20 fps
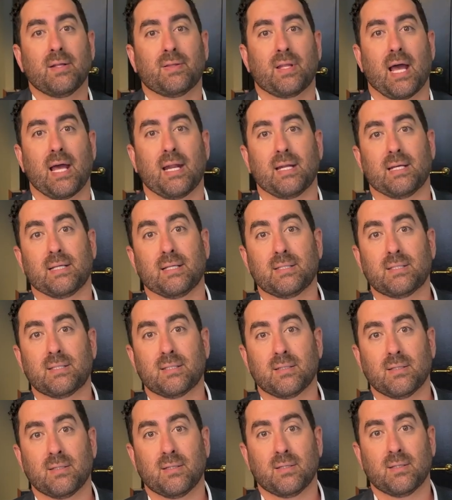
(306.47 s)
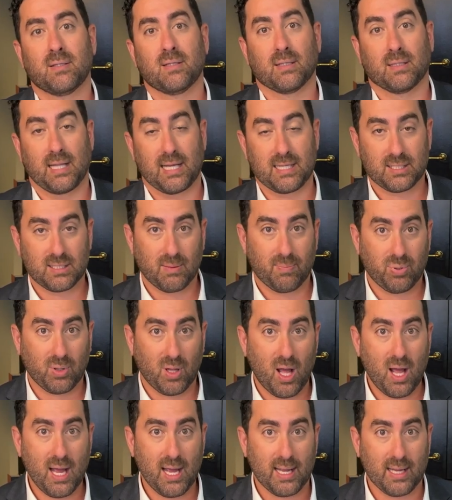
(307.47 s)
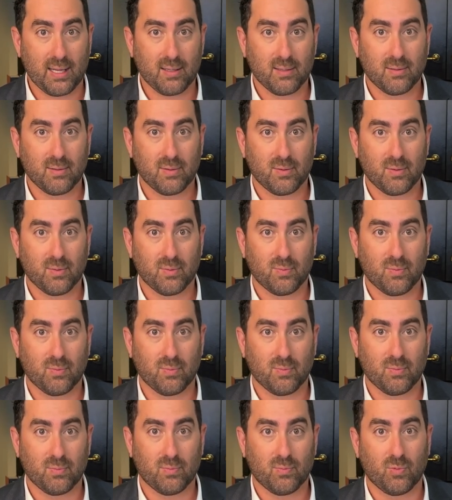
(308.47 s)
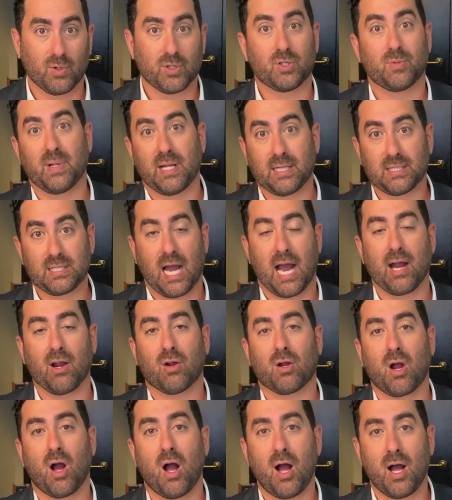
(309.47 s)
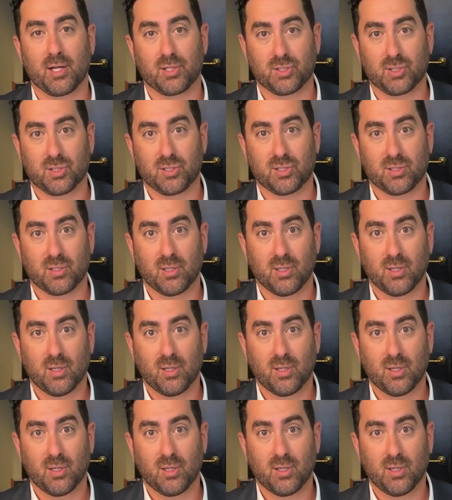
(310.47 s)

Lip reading: that is less supply, which means higher costs.